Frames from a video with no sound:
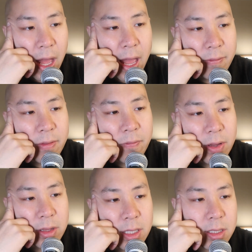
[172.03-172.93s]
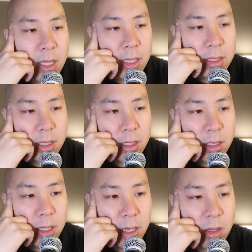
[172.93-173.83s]
I haven't felt this loss
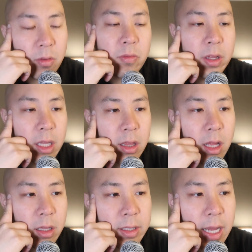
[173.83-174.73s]
in a really long